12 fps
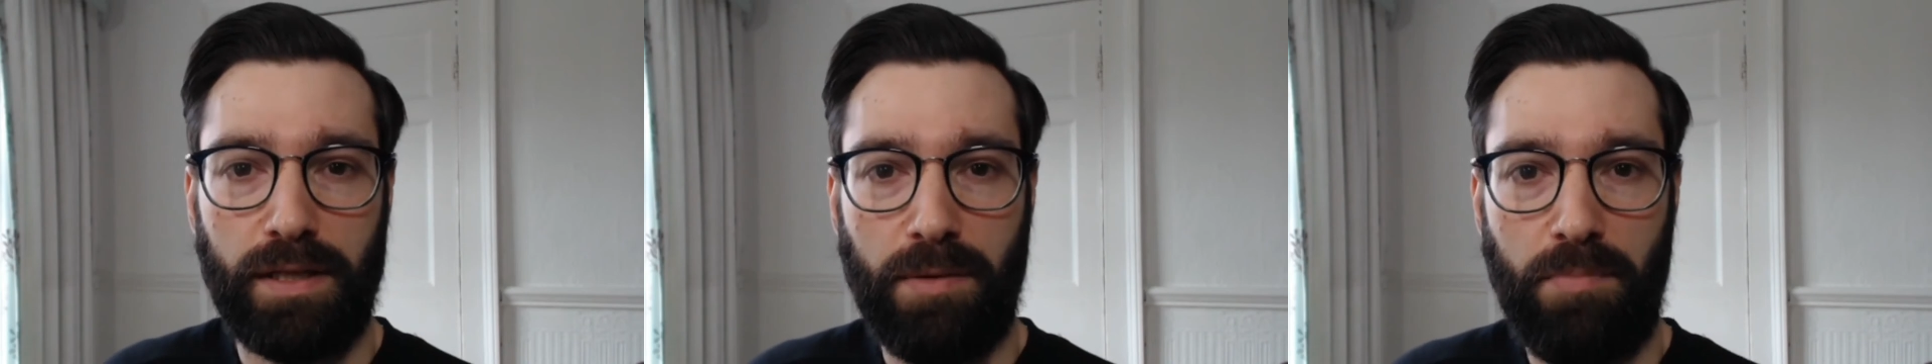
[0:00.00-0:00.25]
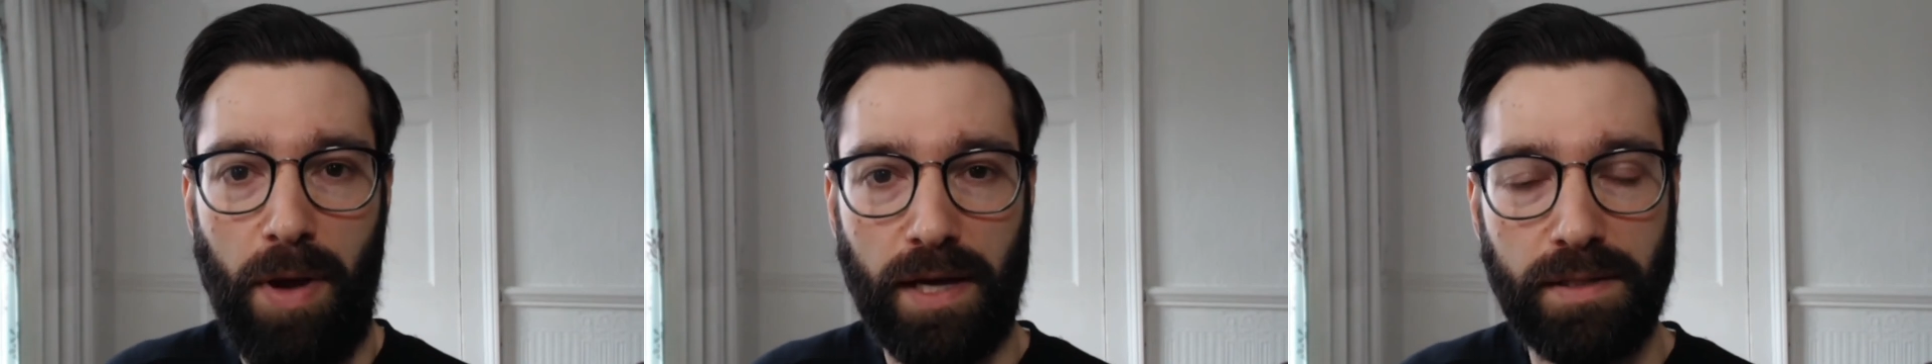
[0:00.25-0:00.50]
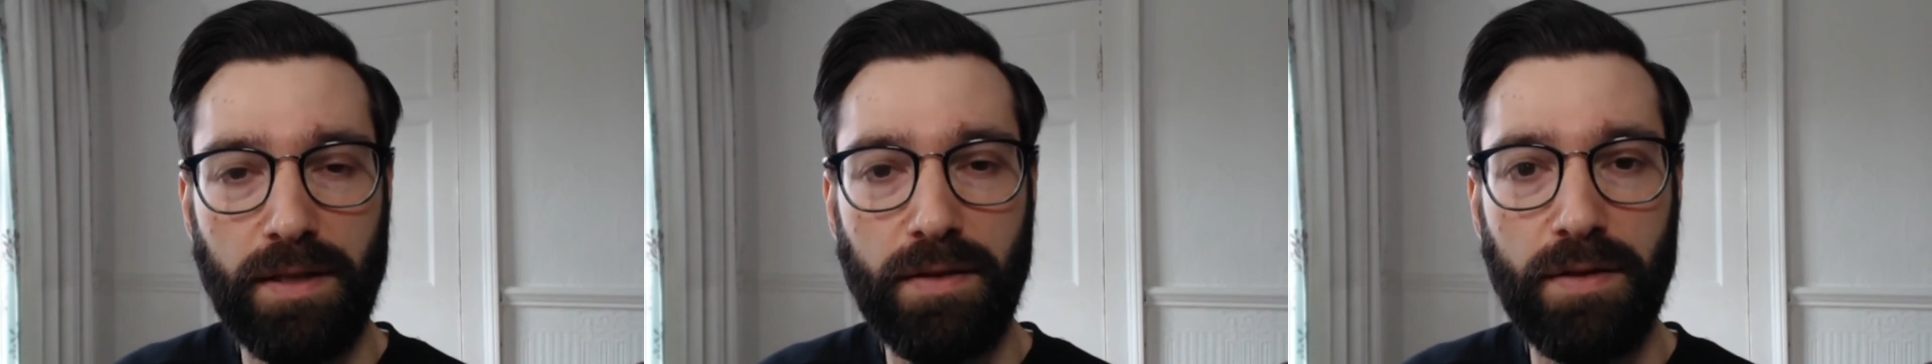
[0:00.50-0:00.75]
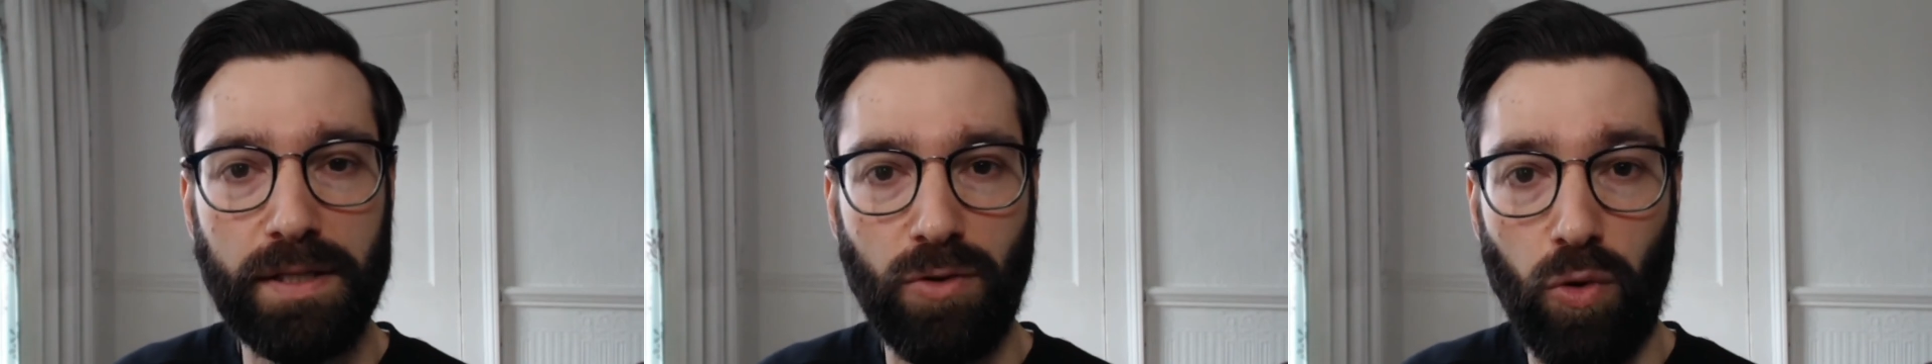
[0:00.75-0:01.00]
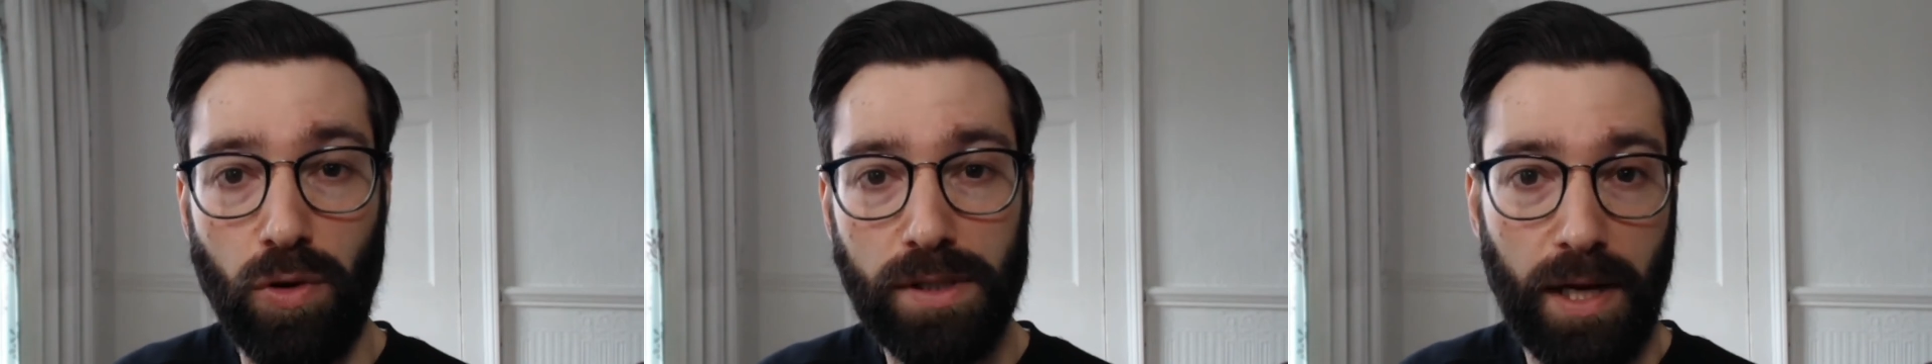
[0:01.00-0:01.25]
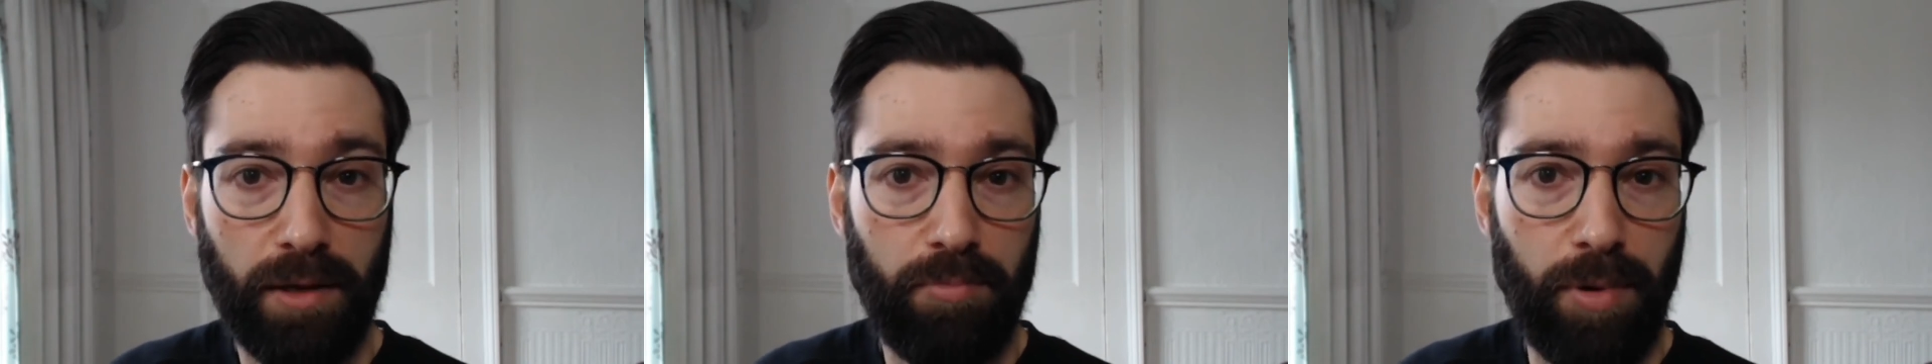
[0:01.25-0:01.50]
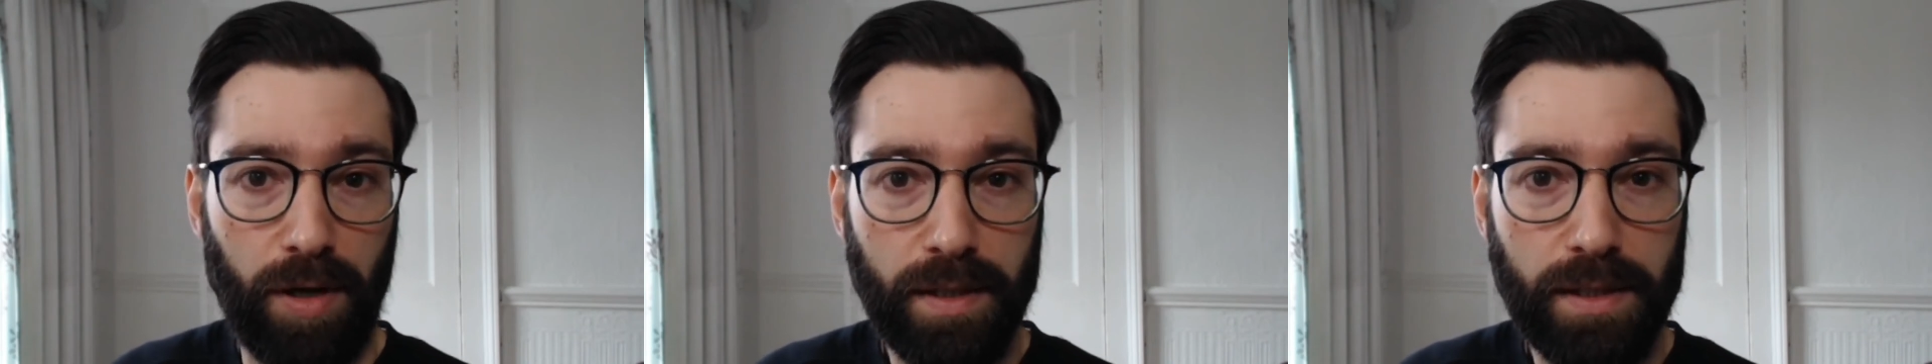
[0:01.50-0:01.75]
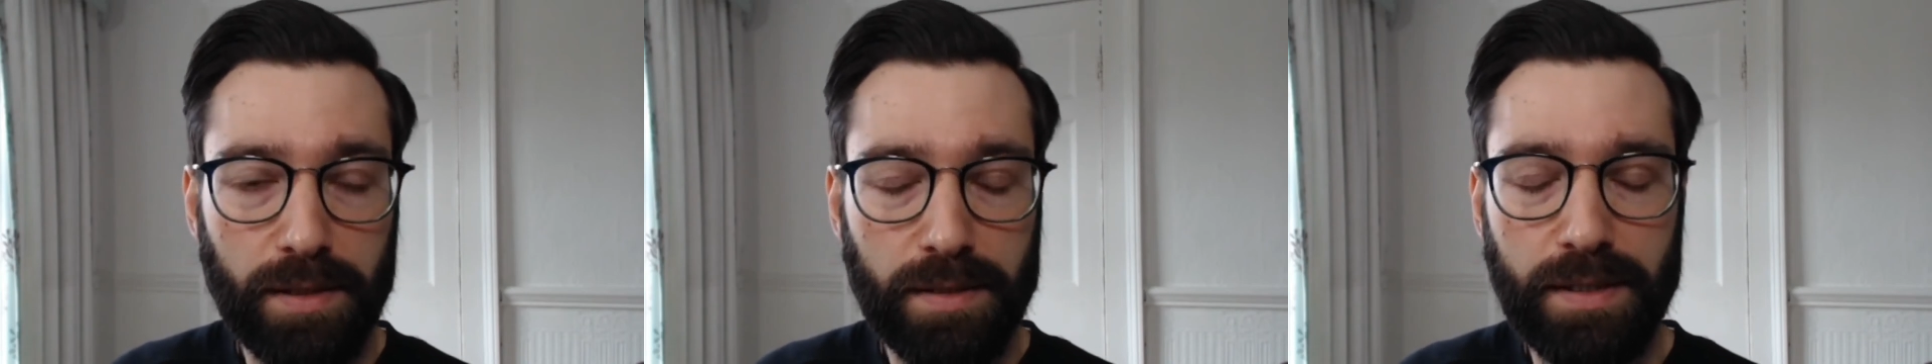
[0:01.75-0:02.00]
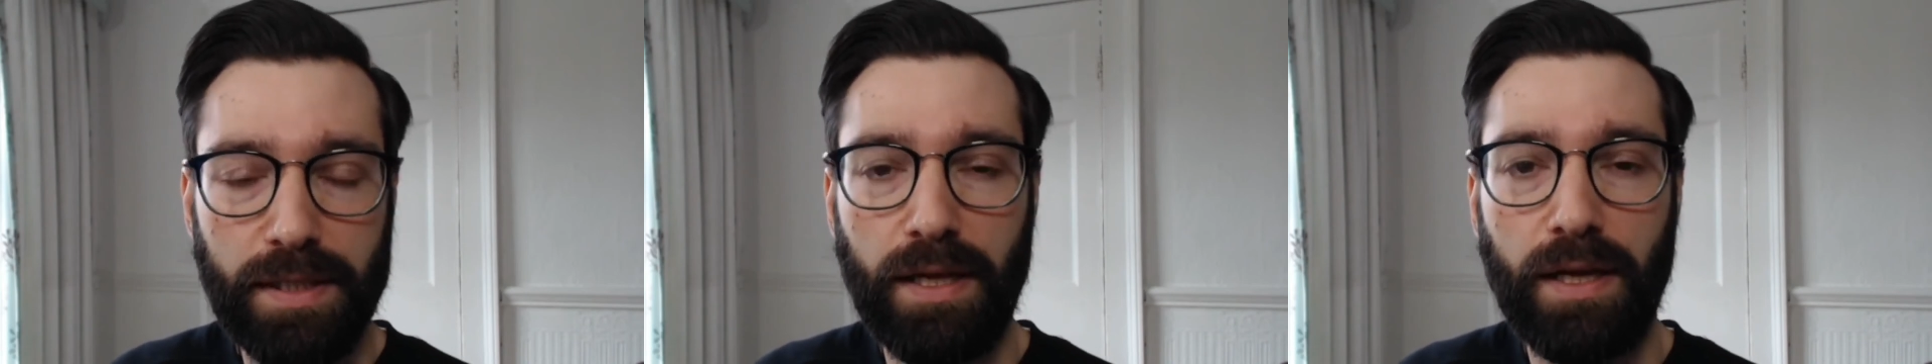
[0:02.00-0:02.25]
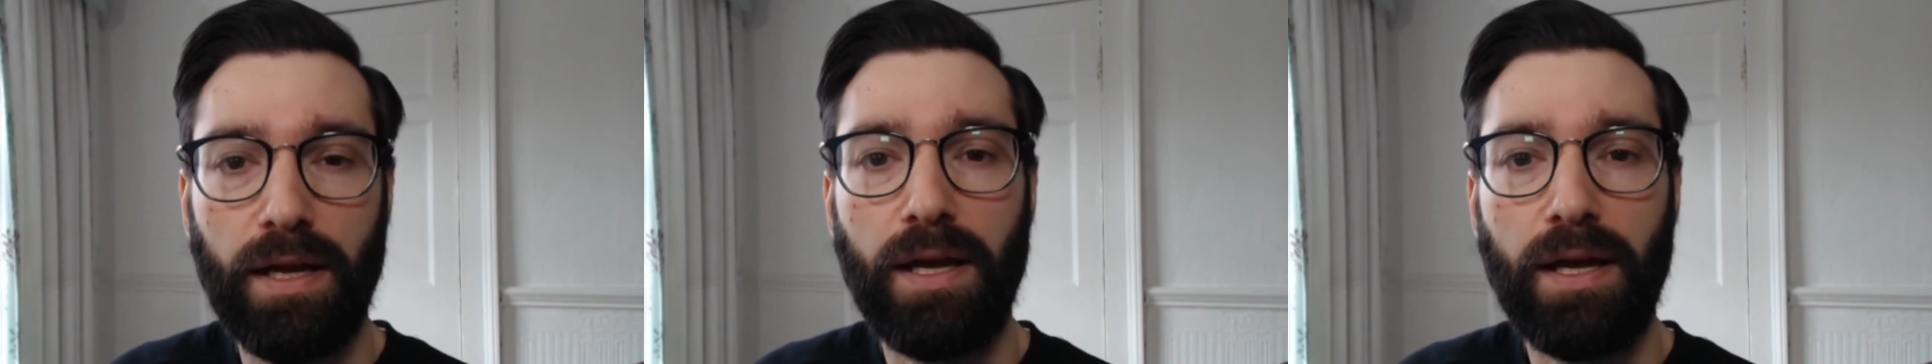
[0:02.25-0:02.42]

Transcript: in the past in this course, like polygons.